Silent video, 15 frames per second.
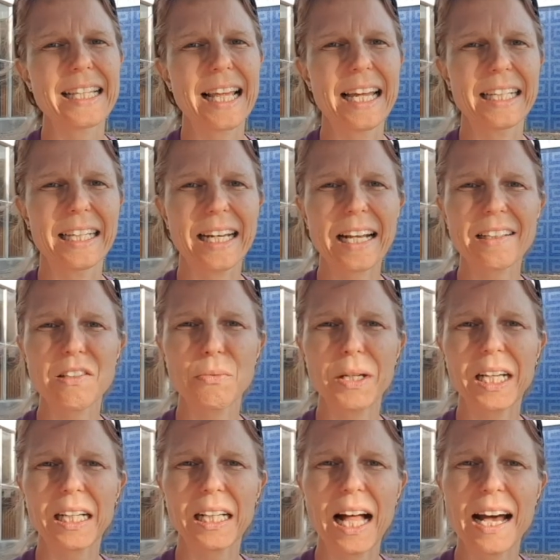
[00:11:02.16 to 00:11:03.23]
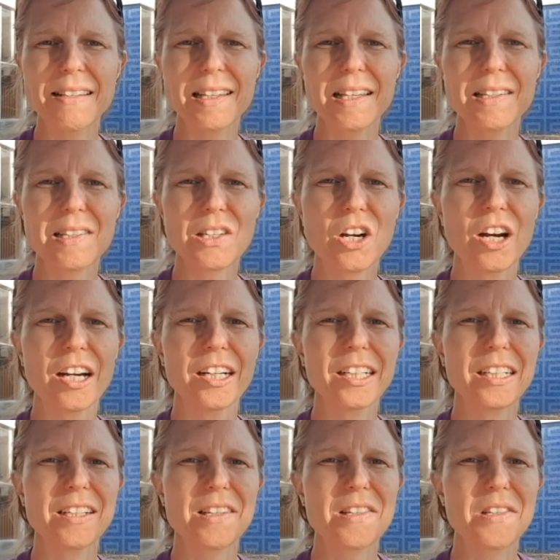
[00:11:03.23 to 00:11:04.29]
then the next week classes
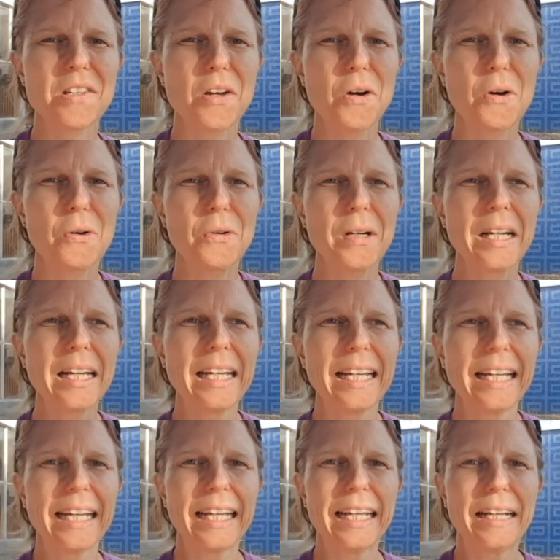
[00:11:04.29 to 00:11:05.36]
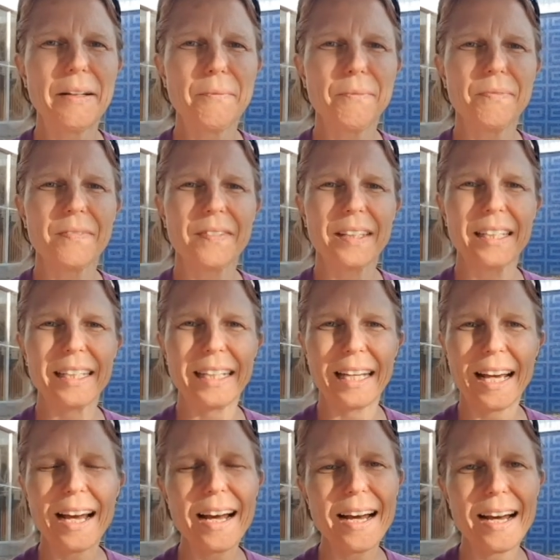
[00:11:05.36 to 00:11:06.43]
start. So
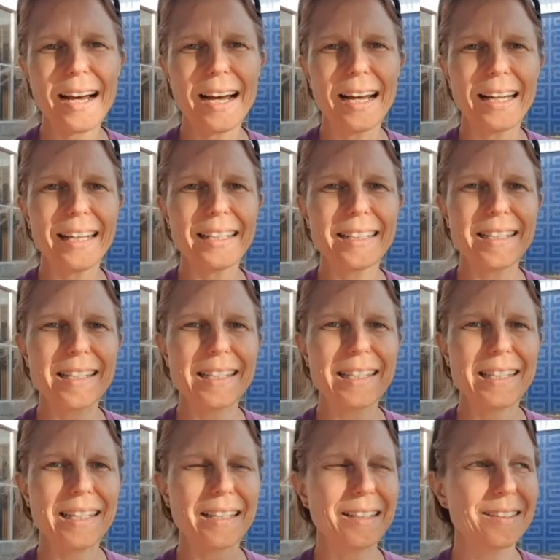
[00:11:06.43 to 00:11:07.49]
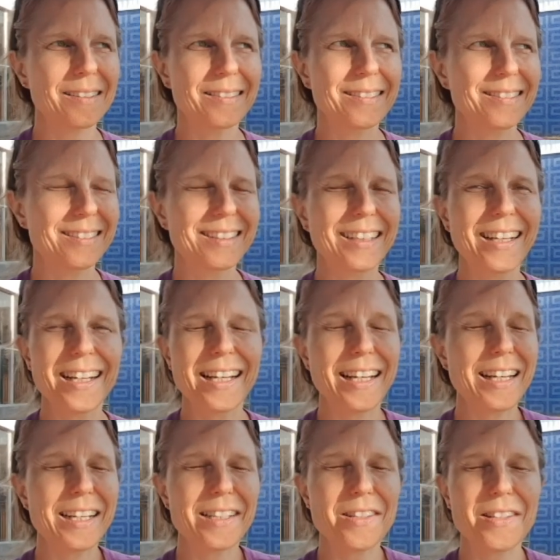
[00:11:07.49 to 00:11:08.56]
yeah,
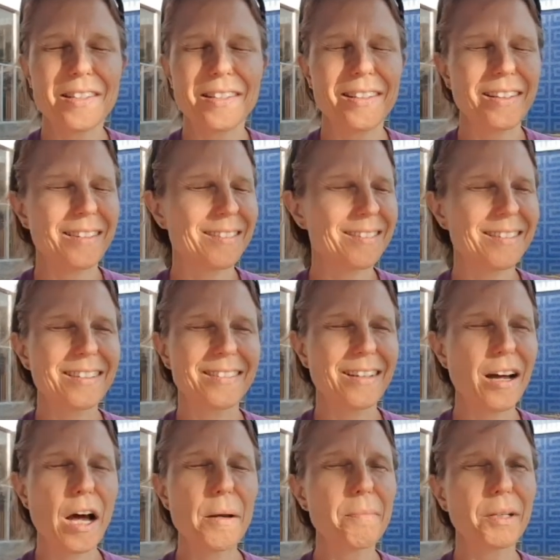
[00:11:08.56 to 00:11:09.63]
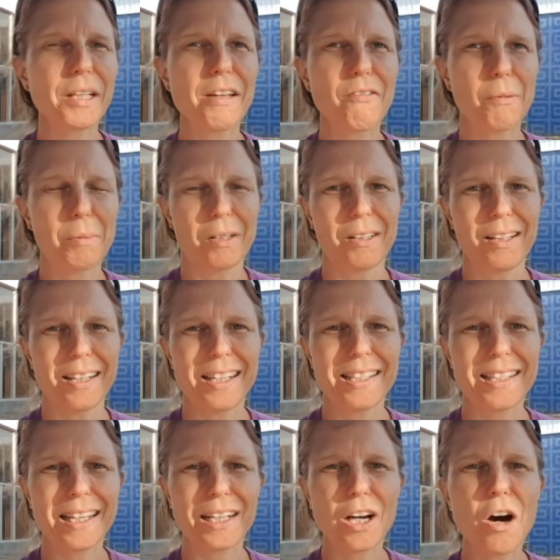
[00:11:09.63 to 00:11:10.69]
it's unbelievable.
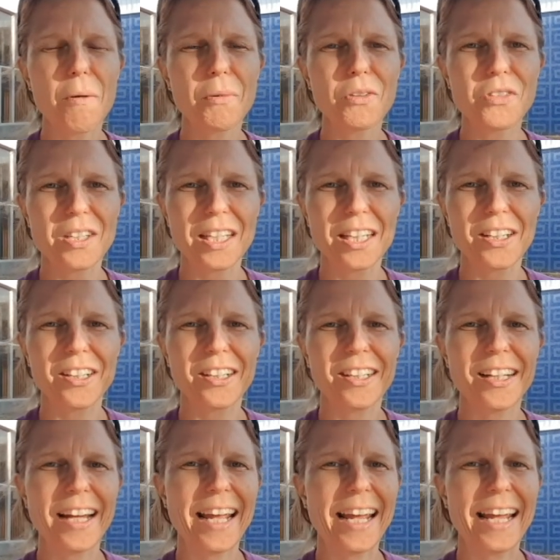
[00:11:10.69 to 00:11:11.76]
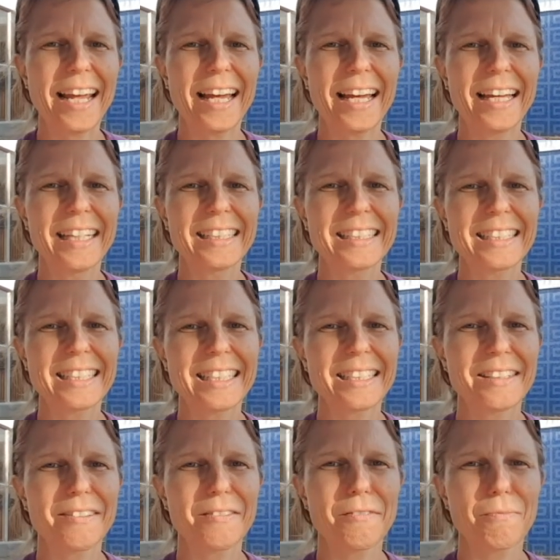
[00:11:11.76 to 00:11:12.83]
It's like almost here and
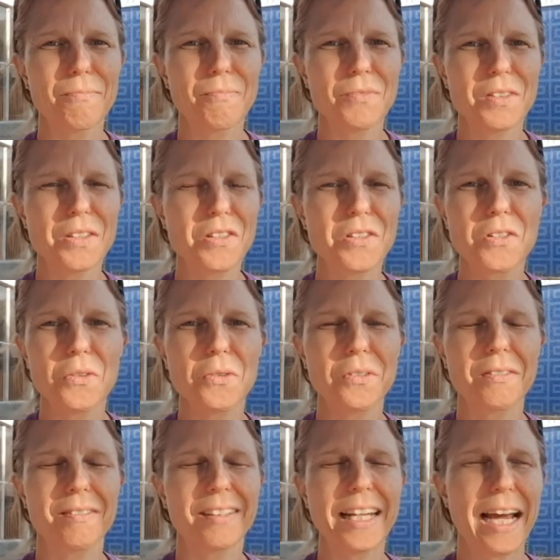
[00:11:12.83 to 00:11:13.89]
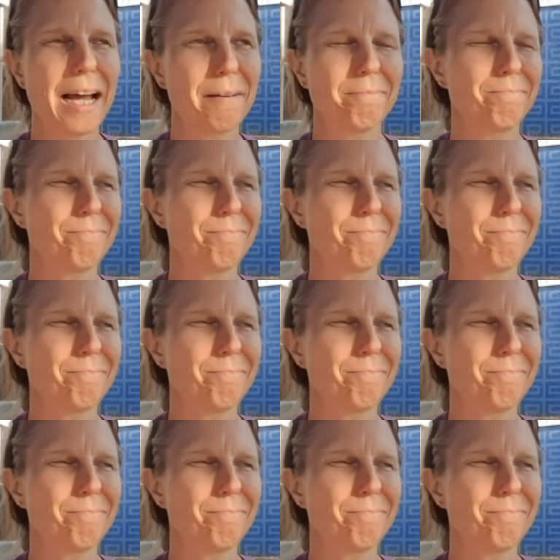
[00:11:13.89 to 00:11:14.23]
soon, yeah.